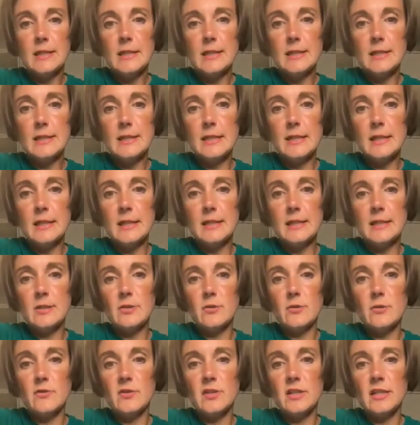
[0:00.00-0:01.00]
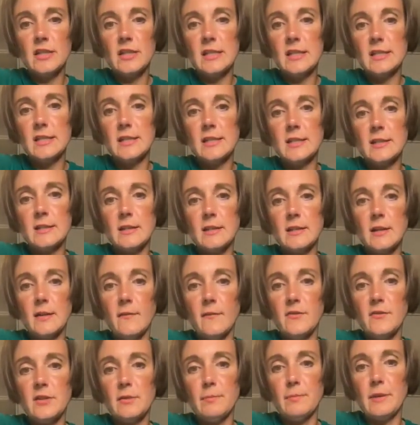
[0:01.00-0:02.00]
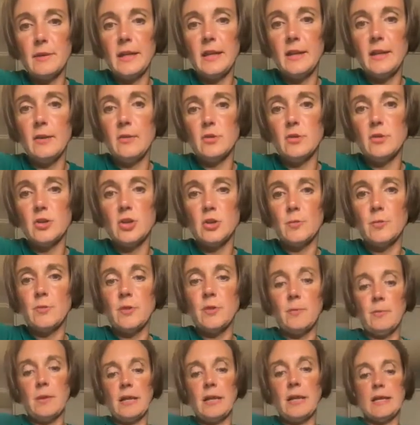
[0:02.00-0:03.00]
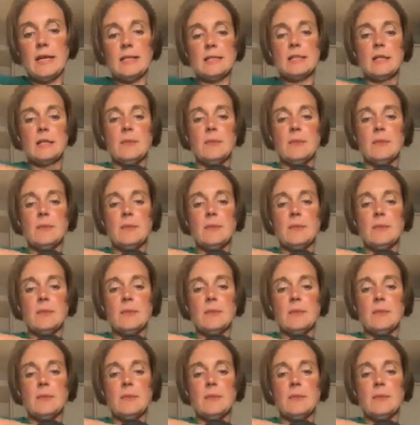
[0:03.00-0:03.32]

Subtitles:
until it sort of sits comfortably on top of the blade.